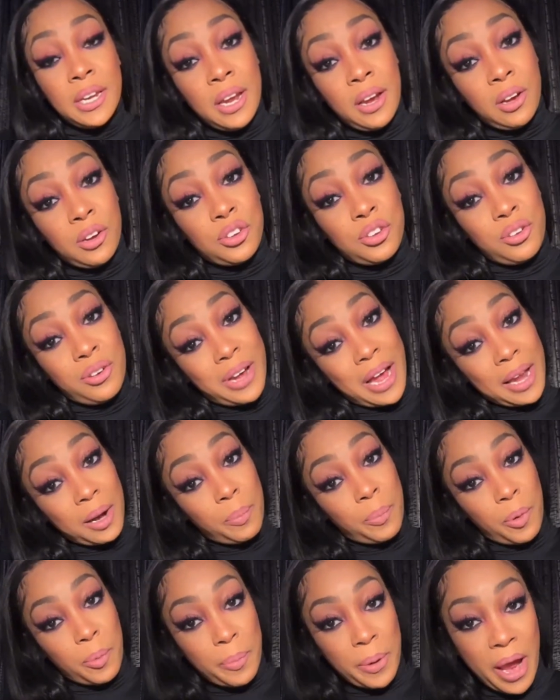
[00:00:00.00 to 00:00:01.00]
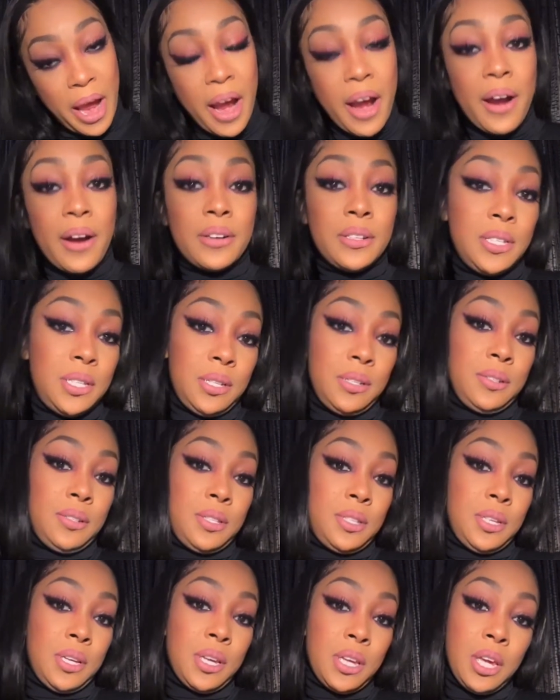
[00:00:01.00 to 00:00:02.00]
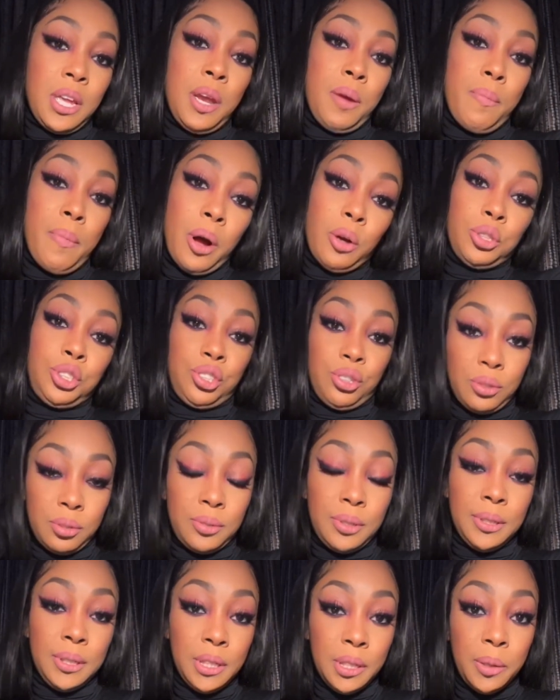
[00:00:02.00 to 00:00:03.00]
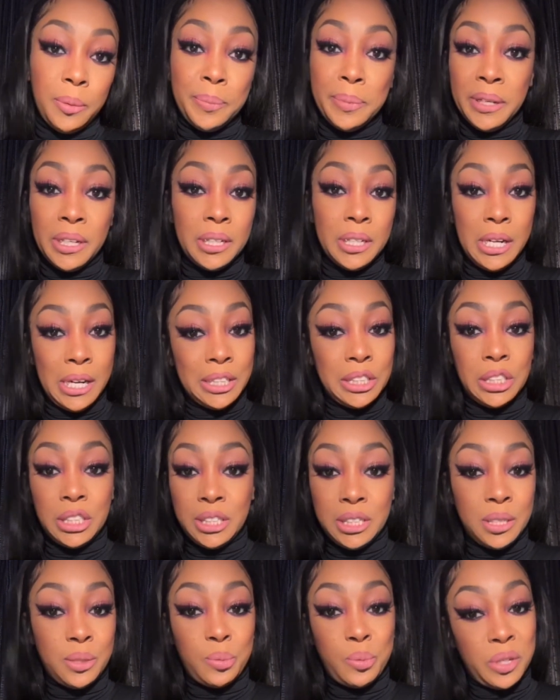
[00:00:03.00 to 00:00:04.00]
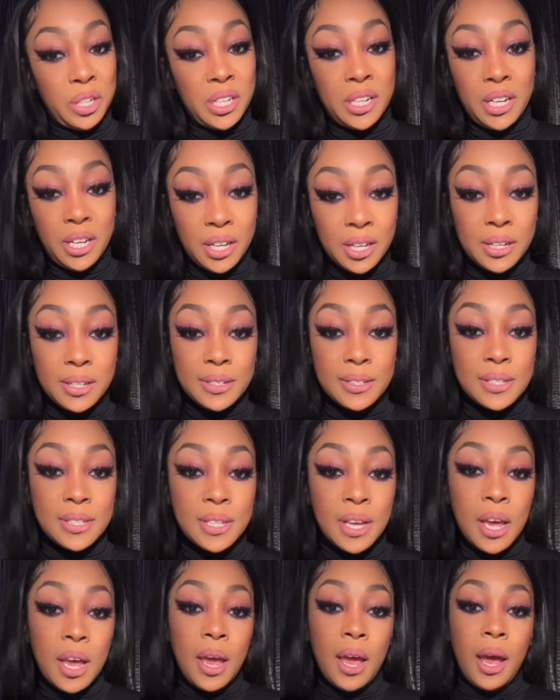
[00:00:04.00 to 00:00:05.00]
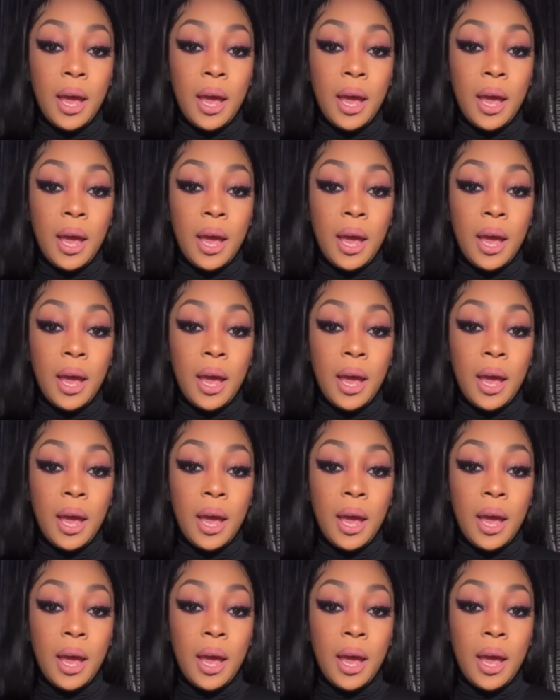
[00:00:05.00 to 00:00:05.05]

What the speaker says: now you got to prepare to get emotional a little bit. That's just what it is.